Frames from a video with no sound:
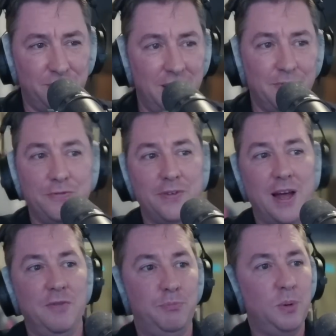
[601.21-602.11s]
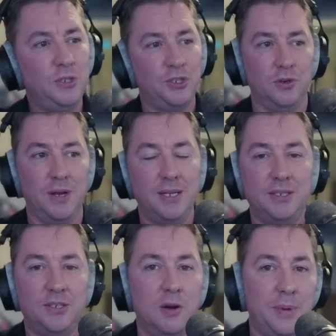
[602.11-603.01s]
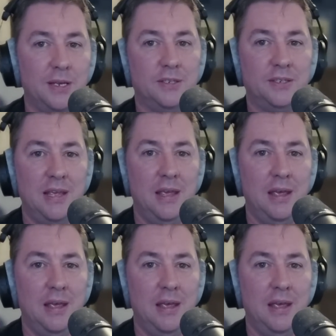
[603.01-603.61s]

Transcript: Flight 5 booster at Starbase?